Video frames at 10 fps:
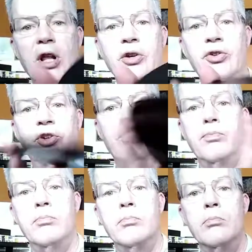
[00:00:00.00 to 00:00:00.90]
colors. There's
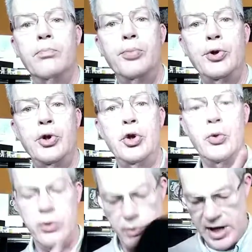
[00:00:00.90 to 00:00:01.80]

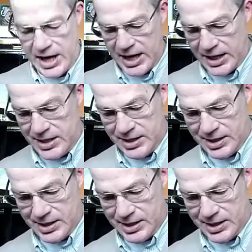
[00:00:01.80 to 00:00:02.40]
blue and red,